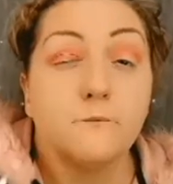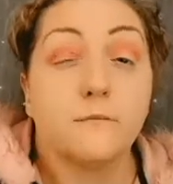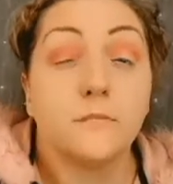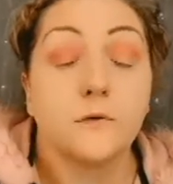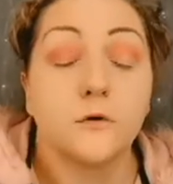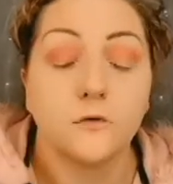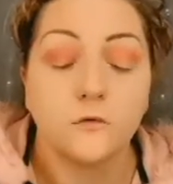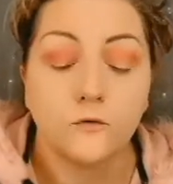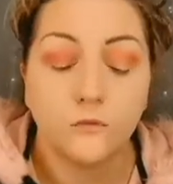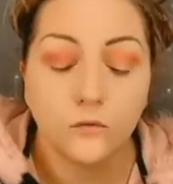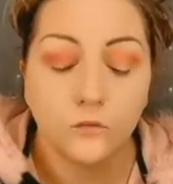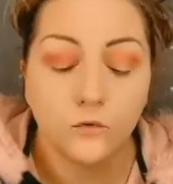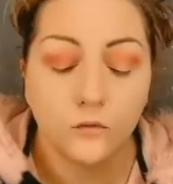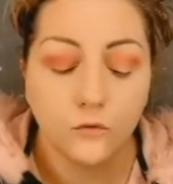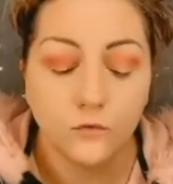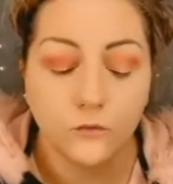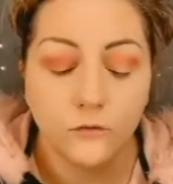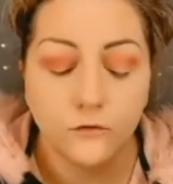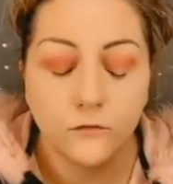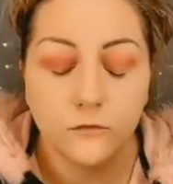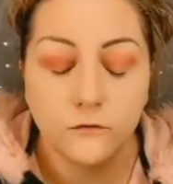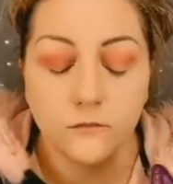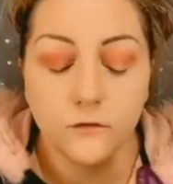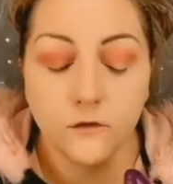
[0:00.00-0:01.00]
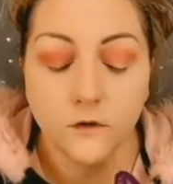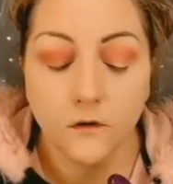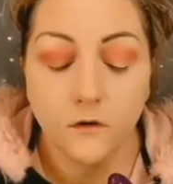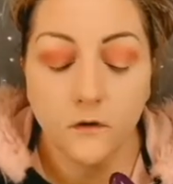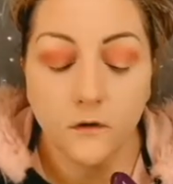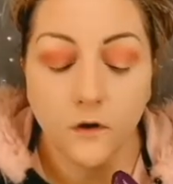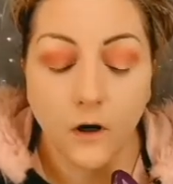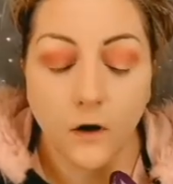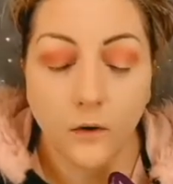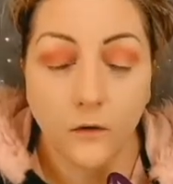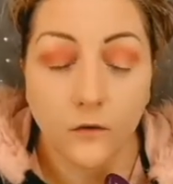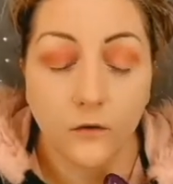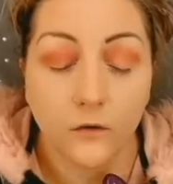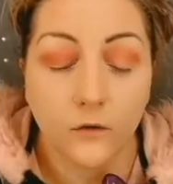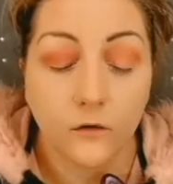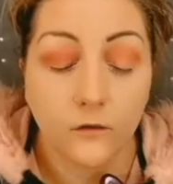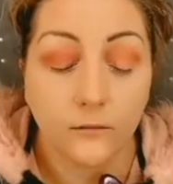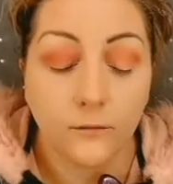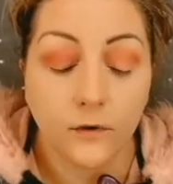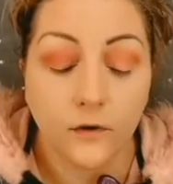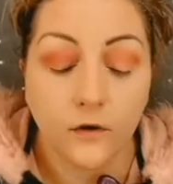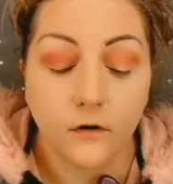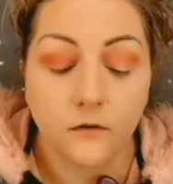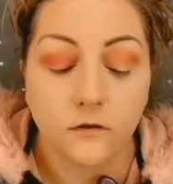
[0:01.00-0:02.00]
Blow the outer
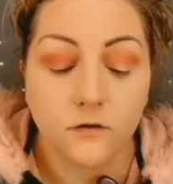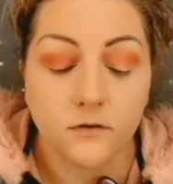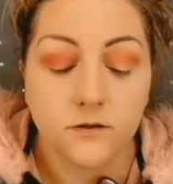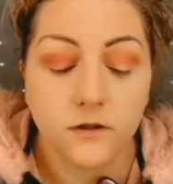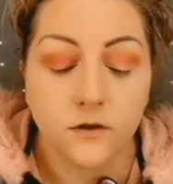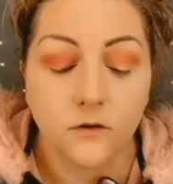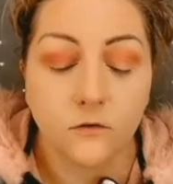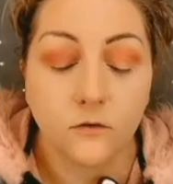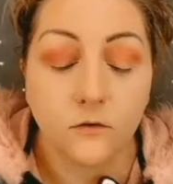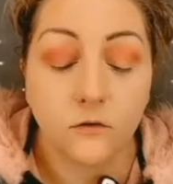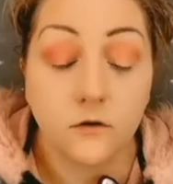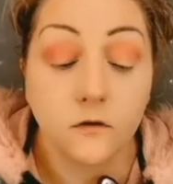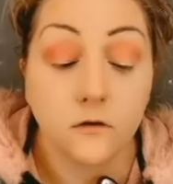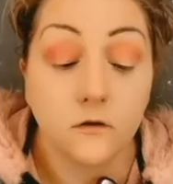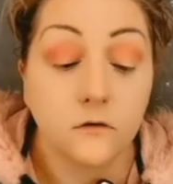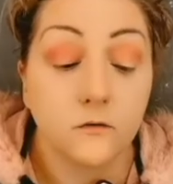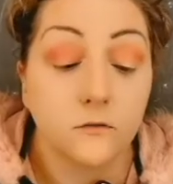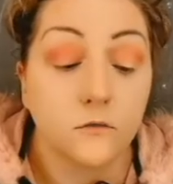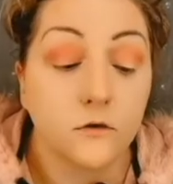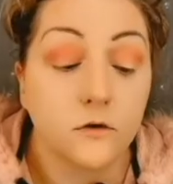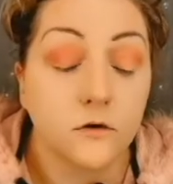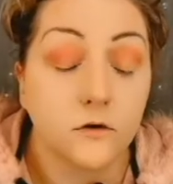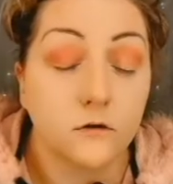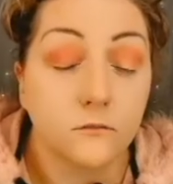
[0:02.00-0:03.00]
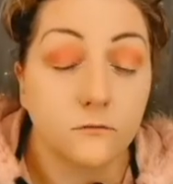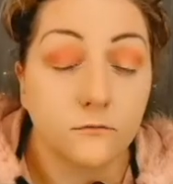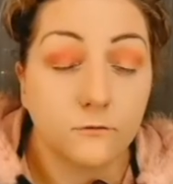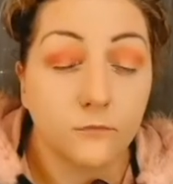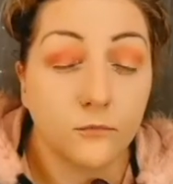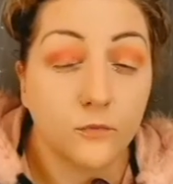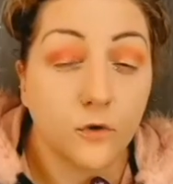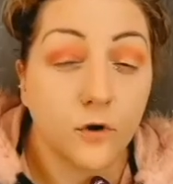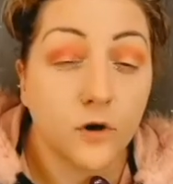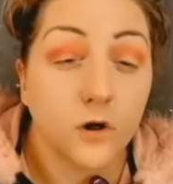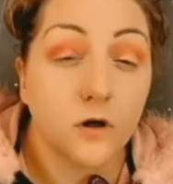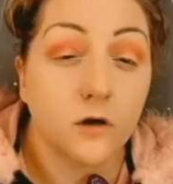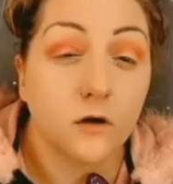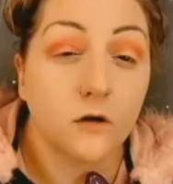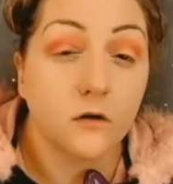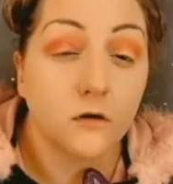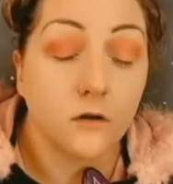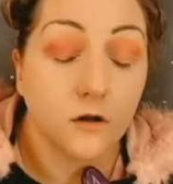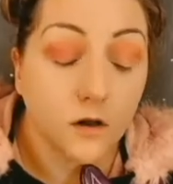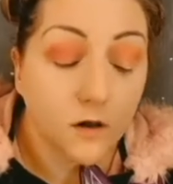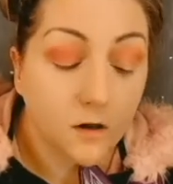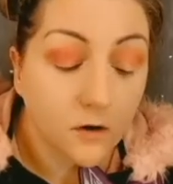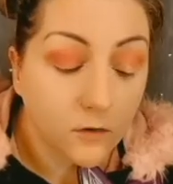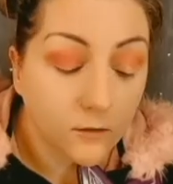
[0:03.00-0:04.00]
parts out a little with a brighter,
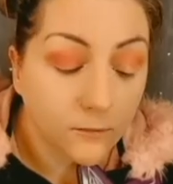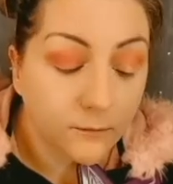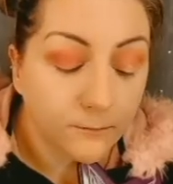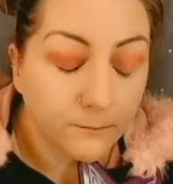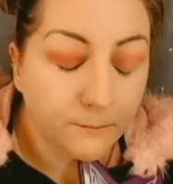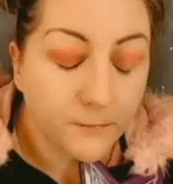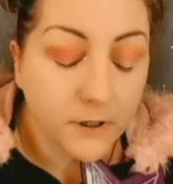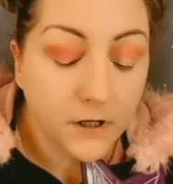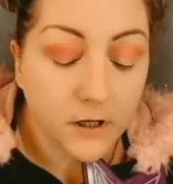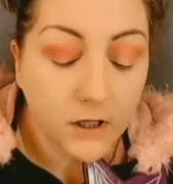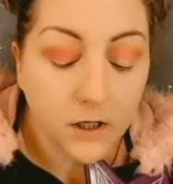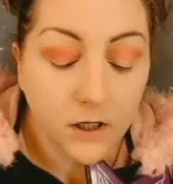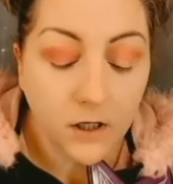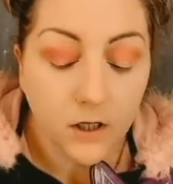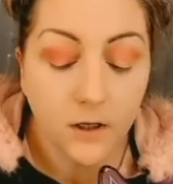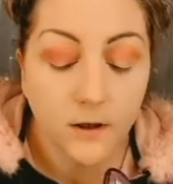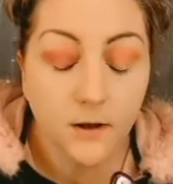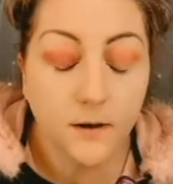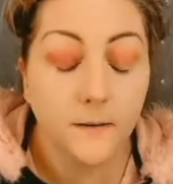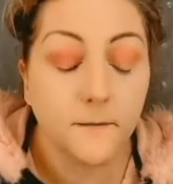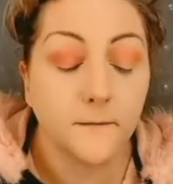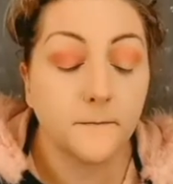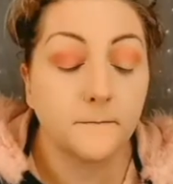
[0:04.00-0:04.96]
lighter pink.